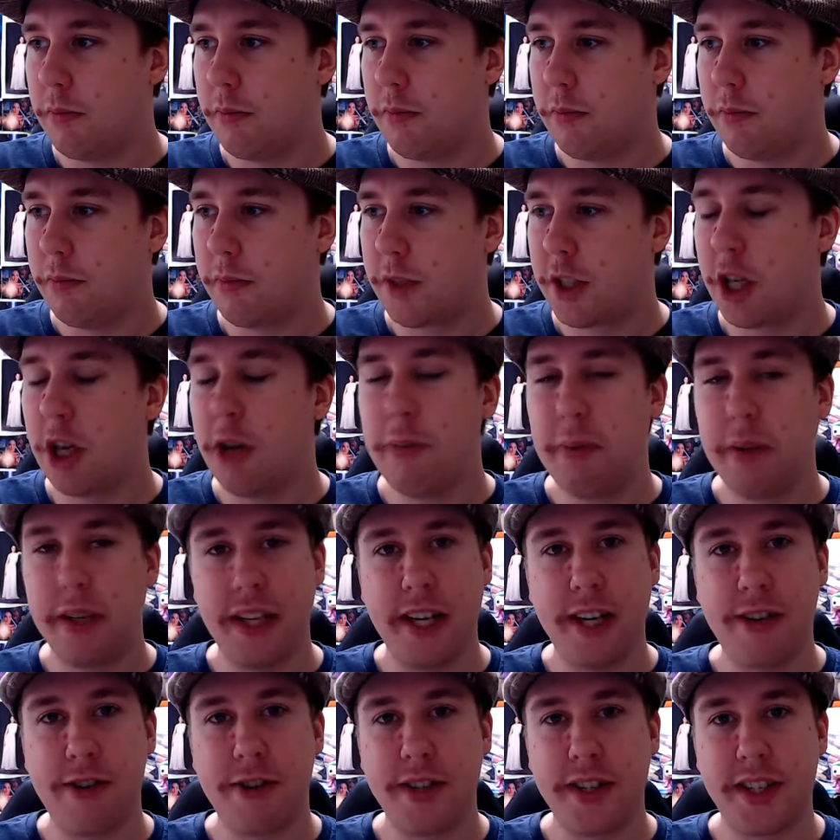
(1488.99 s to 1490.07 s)
So it'd be
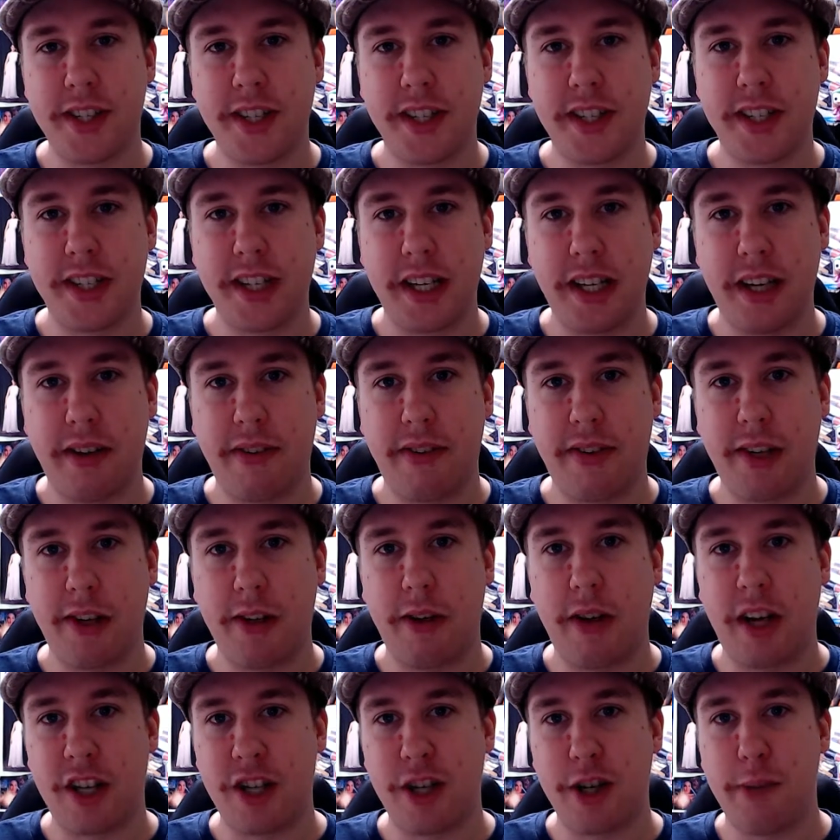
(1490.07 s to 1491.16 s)
interesting to see if
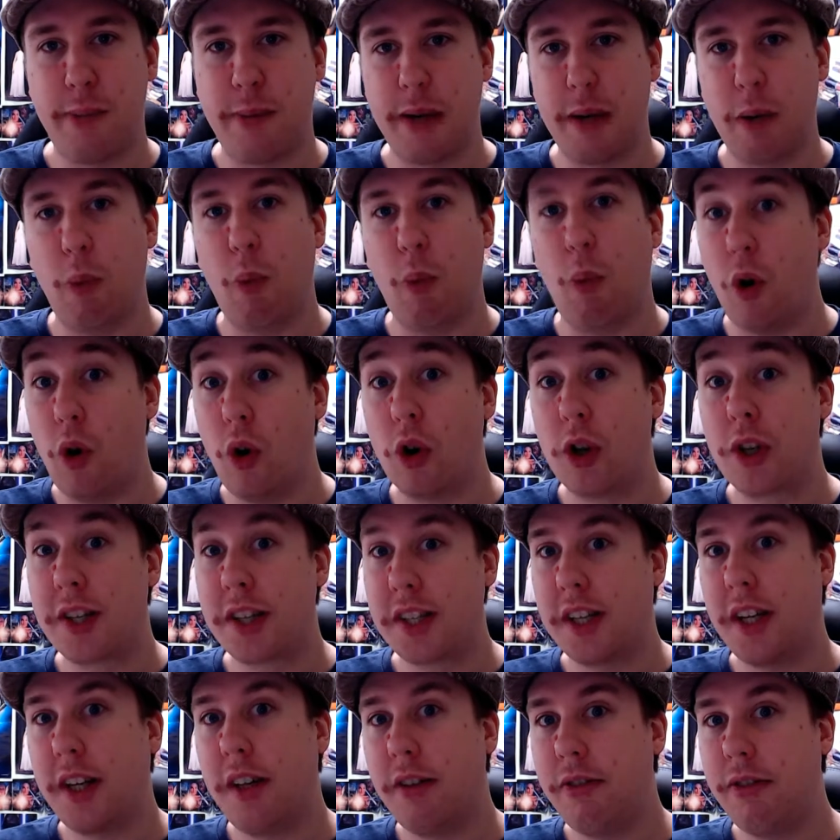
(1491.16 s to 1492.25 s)
there'll actually be war
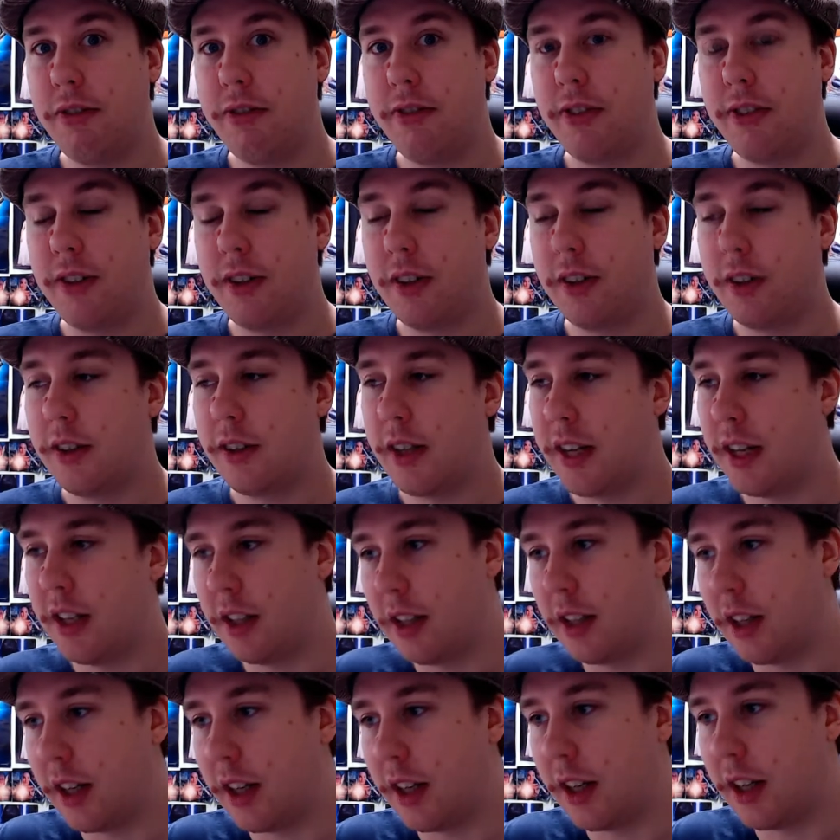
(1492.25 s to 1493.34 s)
stuff and,
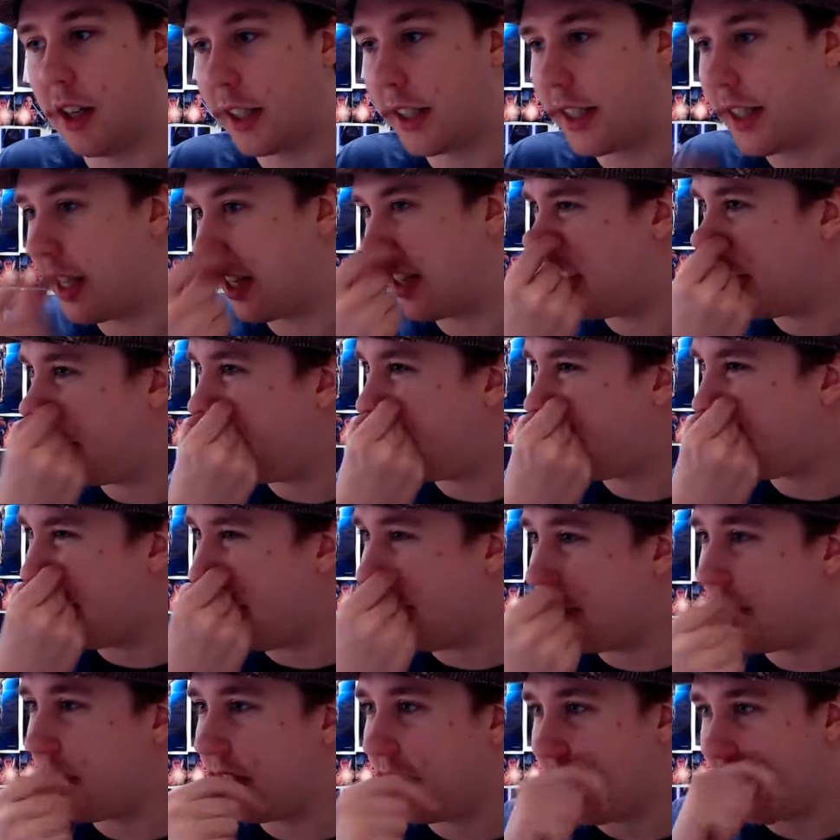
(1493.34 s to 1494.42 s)
like, technology. If it's
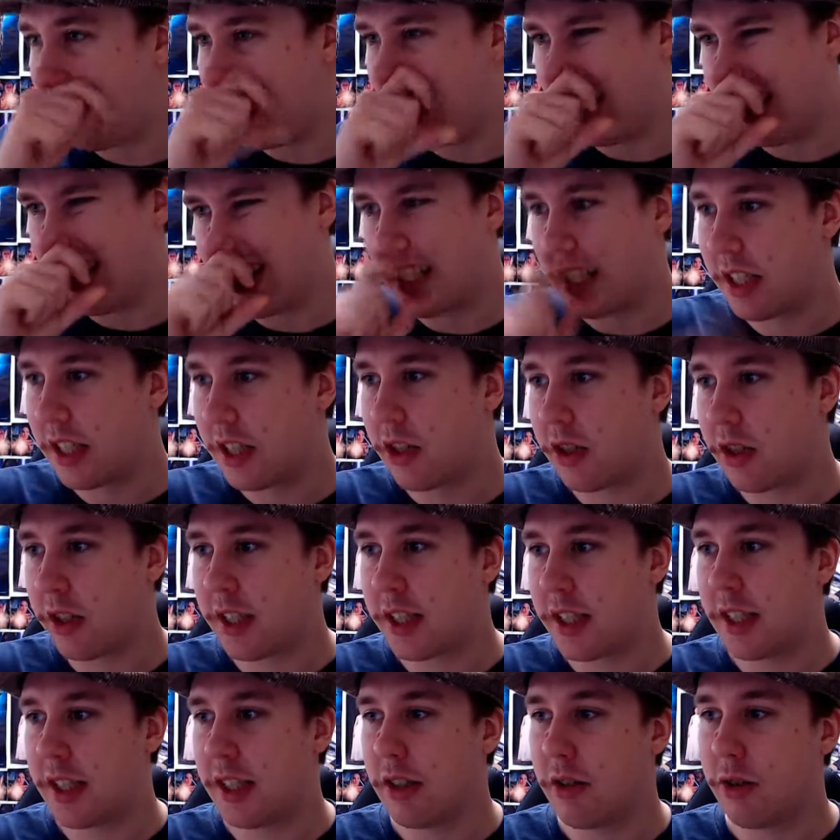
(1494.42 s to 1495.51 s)
hundreds of years, this
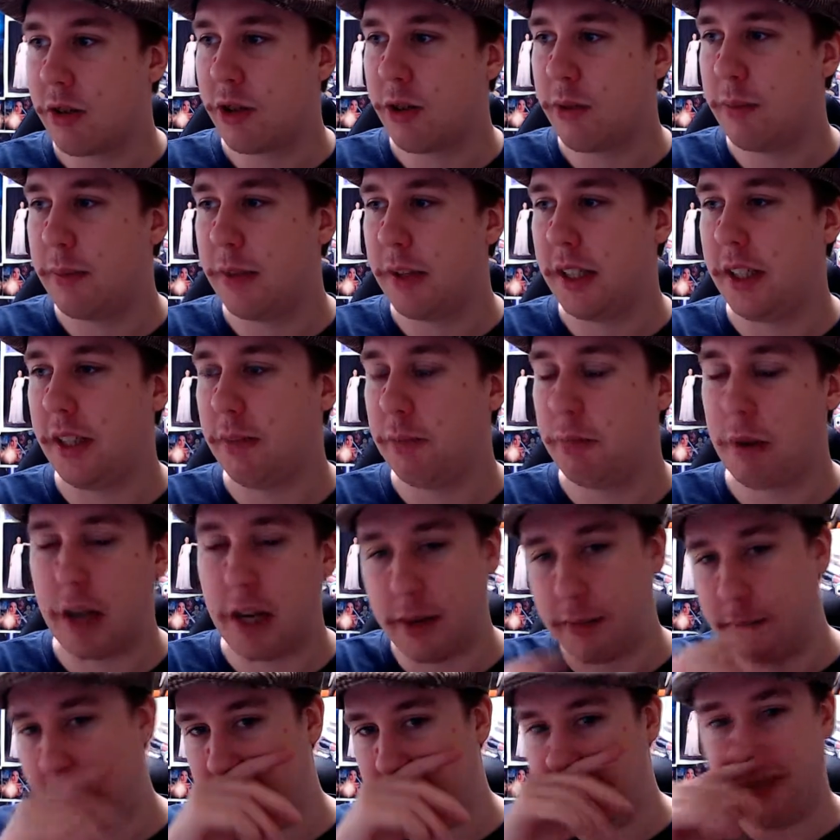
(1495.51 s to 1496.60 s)
still should be,
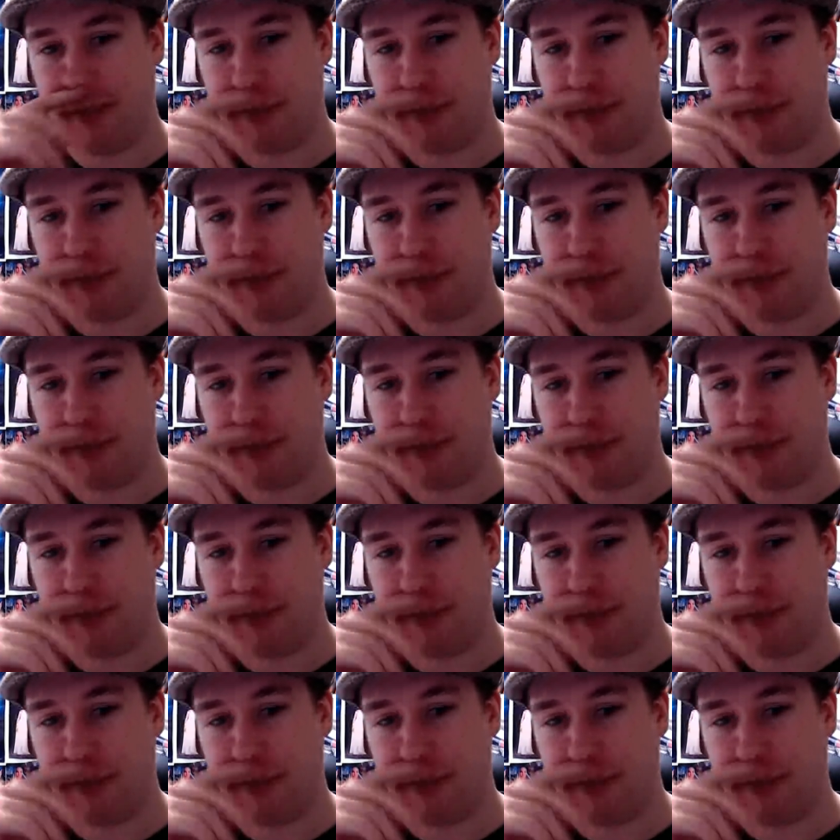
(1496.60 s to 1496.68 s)
pardon me,